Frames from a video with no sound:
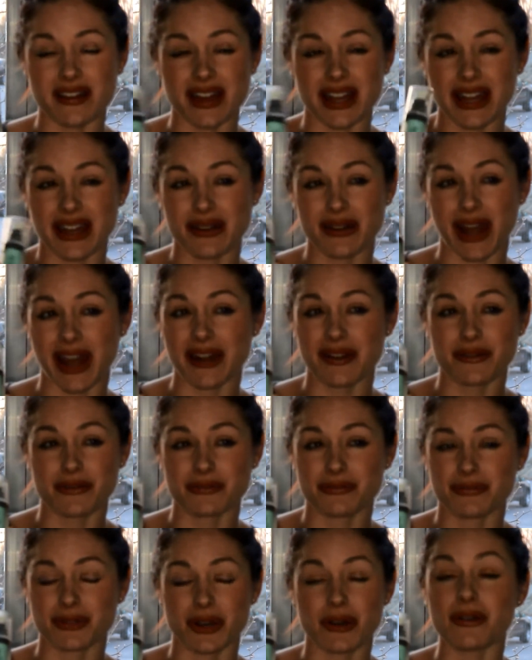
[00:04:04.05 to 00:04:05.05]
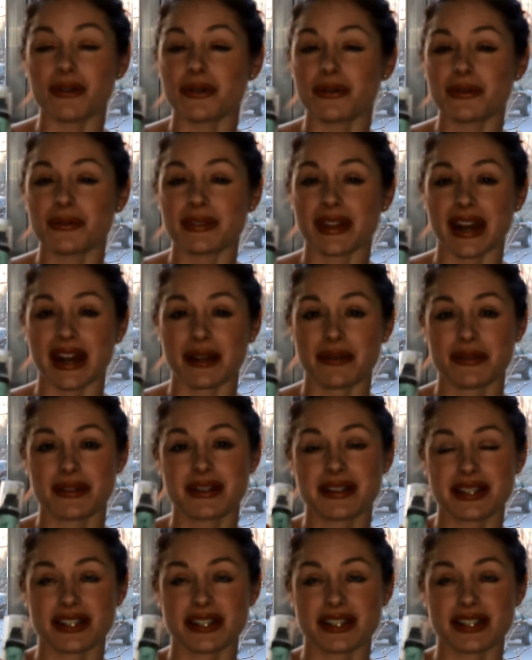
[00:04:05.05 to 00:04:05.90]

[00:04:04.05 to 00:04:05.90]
I don't know that I would